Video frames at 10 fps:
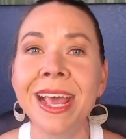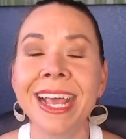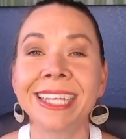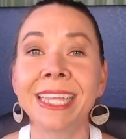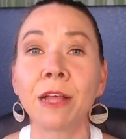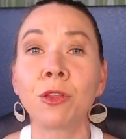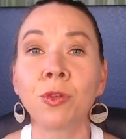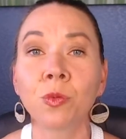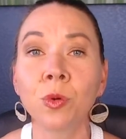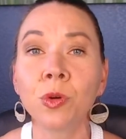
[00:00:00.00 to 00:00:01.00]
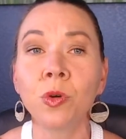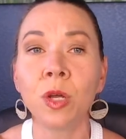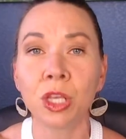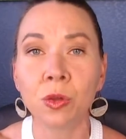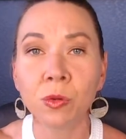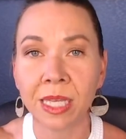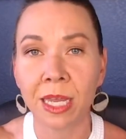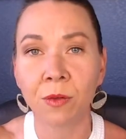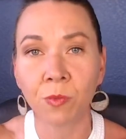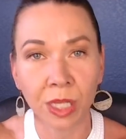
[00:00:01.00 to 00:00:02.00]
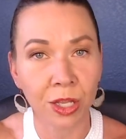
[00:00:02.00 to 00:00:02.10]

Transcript: is that through using really